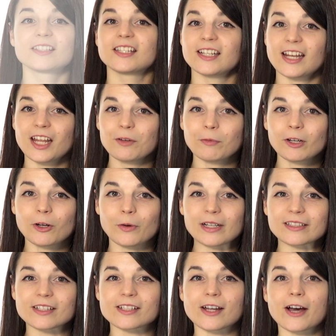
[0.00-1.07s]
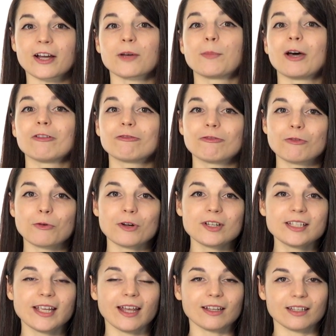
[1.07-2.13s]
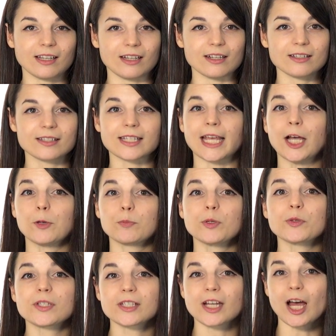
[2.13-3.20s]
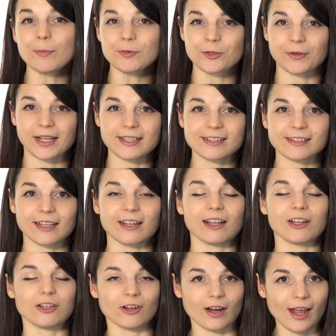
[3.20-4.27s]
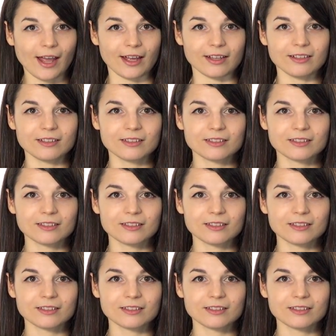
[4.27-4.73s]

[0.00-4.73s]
Today we're going to talk about four techniques to help you stop translating in your head